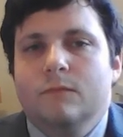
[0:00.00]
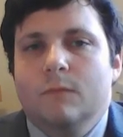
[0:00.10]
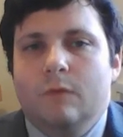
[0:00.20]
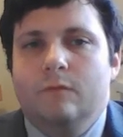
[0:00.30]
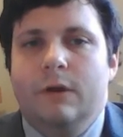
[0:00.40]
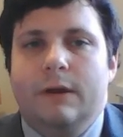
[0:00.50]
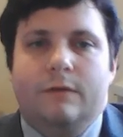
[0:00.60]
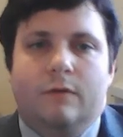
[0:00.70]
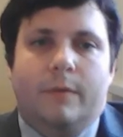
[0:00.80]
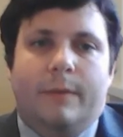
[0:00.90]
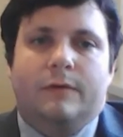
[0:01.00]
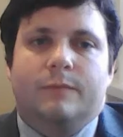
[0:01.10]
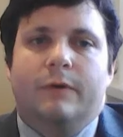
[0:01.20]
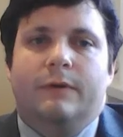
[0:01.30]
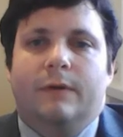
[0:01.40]
really talk about
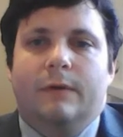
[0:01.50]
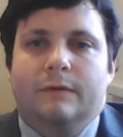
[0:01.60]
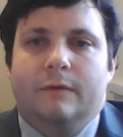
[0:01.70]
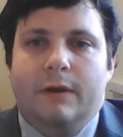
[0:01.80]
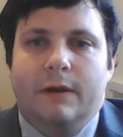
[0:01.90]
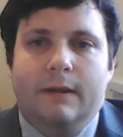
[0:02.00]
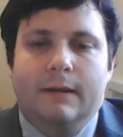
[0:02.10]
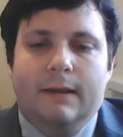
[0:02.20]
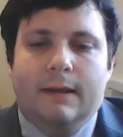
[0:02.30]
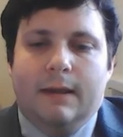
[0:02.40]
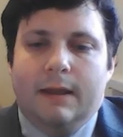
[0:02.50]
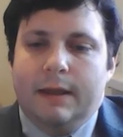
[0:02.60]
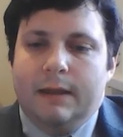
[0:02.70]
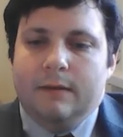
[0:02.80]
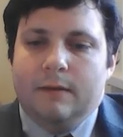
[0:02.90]
proto-history
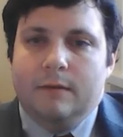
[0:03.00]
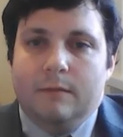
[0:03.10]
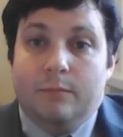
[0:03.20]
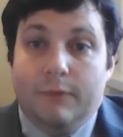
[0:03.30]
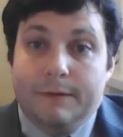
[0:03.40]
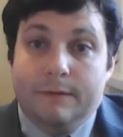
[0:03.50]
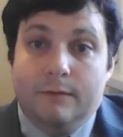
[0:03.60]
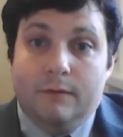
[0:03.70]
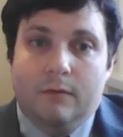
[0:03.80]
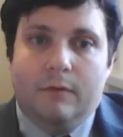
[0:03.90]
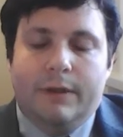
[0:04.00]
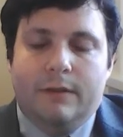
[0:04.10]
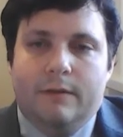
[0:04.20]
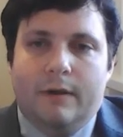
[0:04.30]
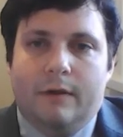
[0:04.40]
in Britain or
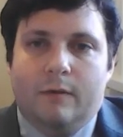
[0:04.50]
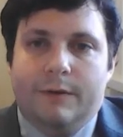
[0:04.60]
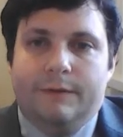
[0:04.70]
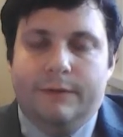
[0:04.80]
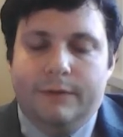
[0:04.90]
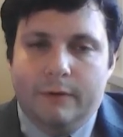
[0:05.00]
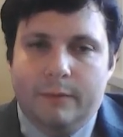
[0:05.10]
in Western Europe.